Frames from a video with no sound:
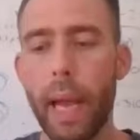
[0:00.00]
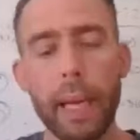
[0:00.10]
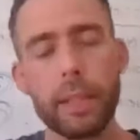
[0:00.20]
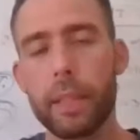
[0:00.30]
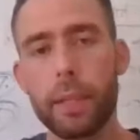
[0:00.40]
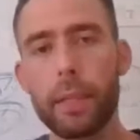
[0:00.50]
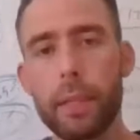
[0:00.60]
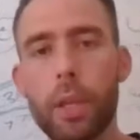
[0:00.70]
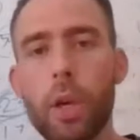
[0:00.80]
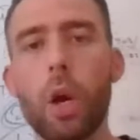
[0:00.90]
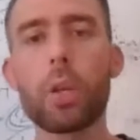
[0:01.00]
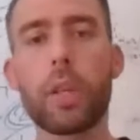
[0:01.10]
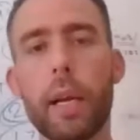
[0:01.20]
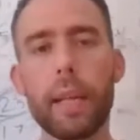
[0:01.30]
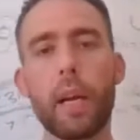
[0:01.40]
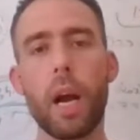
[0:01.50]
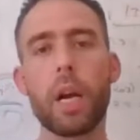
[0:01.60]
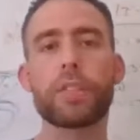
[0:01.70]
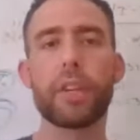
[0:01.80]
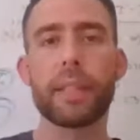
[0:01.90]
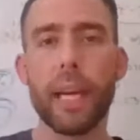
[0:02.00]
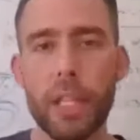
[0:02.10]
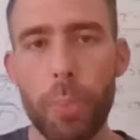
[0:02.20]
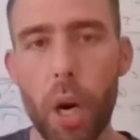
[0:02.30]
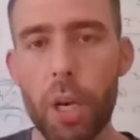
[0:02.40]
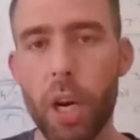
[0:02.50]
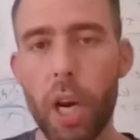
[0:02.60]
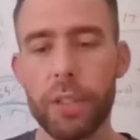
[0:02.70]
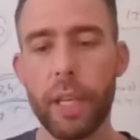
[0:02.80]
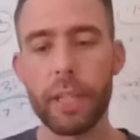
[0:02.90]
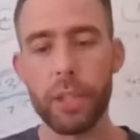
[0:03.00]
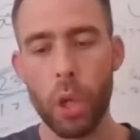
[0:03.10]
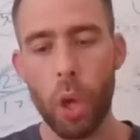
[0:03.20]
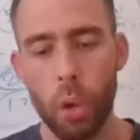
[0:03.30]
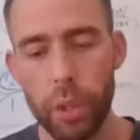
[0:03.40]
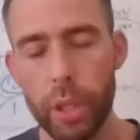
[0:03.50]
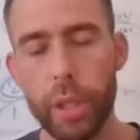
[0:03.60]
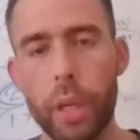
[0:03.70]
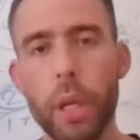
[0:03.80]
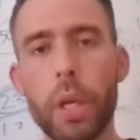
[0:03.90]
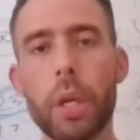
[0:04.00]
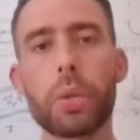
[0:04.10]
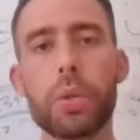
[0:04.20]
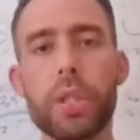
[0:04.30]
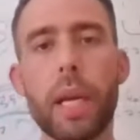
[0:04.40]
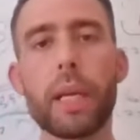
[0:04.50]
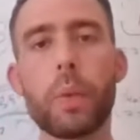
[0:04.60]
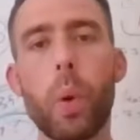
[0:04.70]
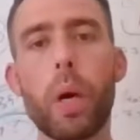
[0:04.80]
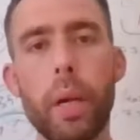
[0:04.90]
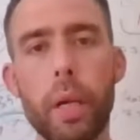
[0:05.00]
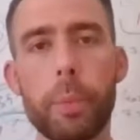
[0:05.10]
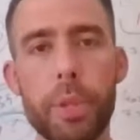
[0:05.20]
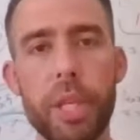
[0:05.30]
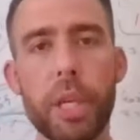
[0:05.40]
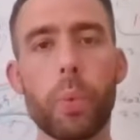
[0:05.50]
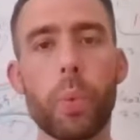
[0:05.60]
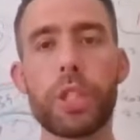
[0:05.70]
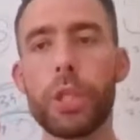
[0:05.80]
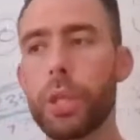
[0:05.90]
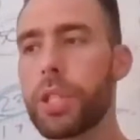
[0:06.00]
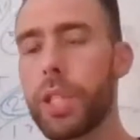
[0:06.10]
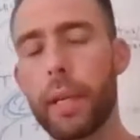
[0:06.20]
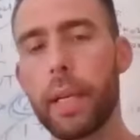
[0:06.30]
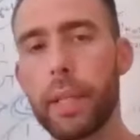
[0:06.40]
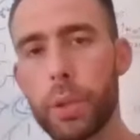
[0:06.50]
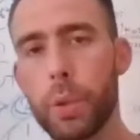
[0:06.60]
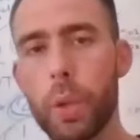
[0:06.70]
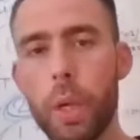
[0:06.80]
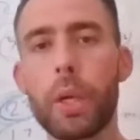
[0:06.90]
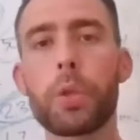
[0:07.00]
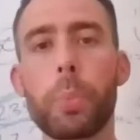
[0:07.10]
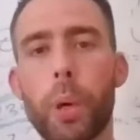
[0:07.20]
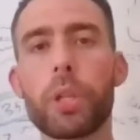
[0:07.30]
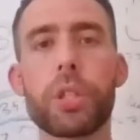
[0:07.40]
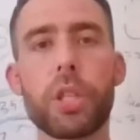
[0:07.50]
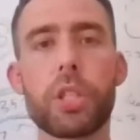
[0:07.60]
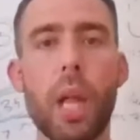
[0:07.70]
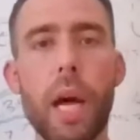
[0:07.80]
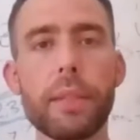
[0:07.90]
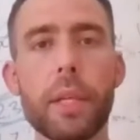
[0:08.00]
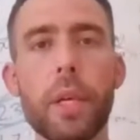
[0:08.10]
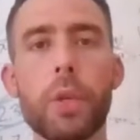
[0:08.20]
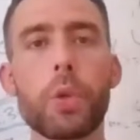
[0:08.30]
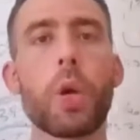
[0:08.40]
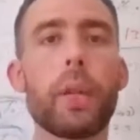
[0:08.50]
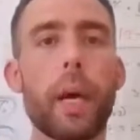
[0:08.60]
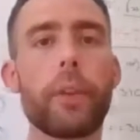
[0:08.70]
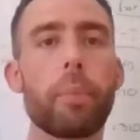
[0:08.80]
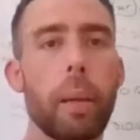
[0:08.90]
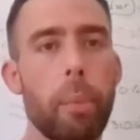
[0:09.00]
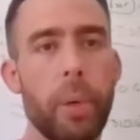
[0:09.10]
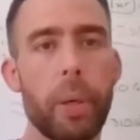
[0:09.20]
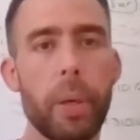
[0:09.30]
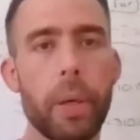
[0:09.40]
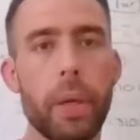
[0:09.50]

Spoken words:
that contract, that smart contract, is coded to send 100% of what you're sending to purchase a slot to another member.